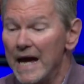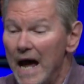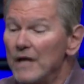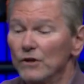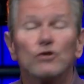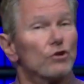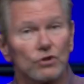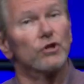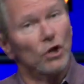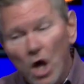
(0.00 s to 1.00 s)
Uh, it's
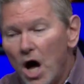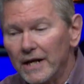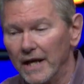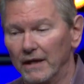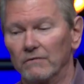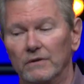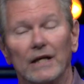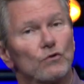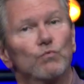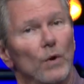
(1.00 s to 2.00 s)
just a longing.
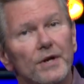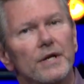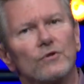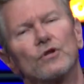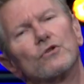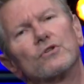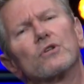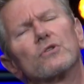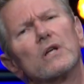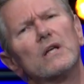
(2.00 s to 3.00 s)
That's what it is. There's
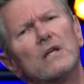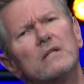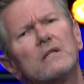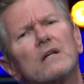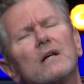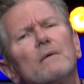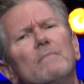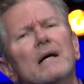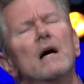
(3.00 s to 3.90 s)
this income.